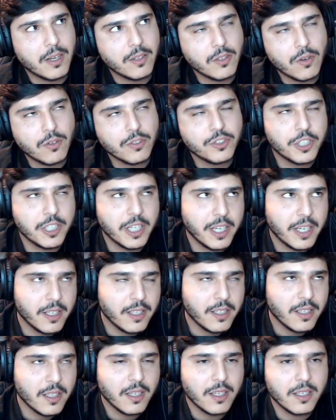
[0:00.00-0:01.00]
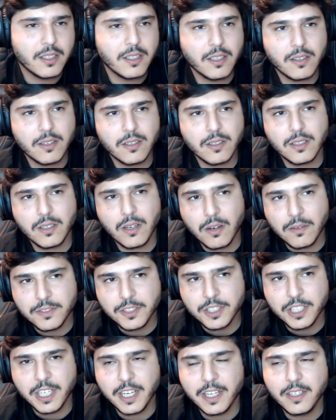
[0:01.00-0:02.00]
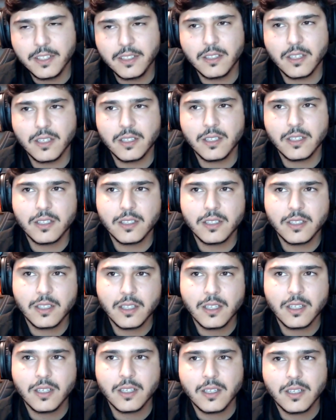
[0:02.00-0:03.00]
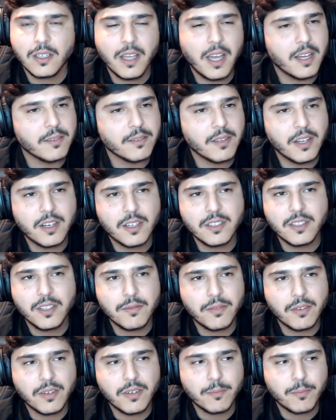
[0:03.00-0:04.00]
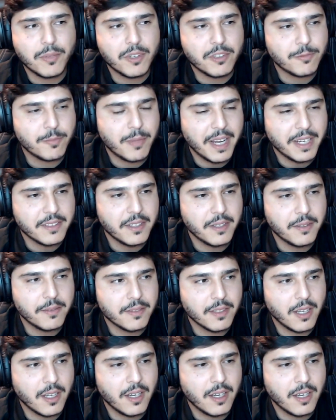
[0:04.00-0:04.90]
on chain and off chain, and there are different perspectives.